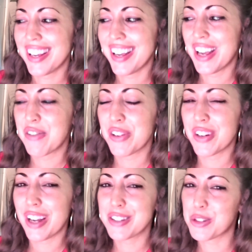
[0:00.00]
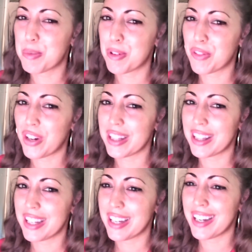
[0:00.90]
if you're not super
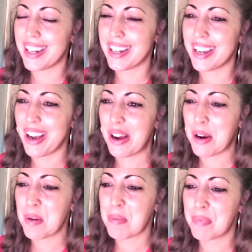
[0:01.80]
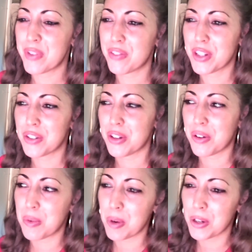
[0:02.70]
friendly, if you
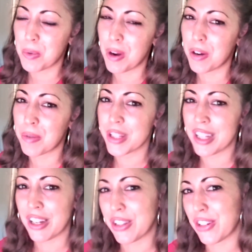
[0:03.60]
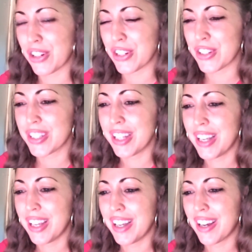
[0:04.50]
don't work well with others,
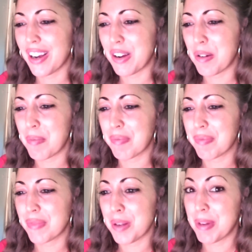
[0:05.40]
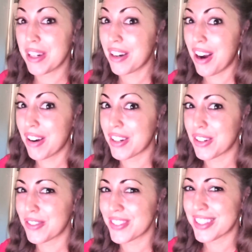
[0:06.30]
they might not hire
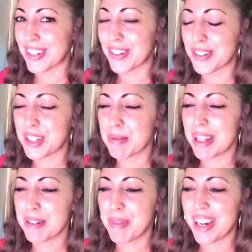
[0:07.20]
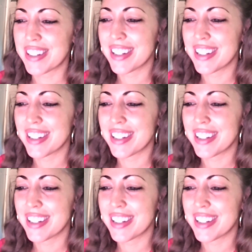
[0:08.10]
you. So keep that in mind.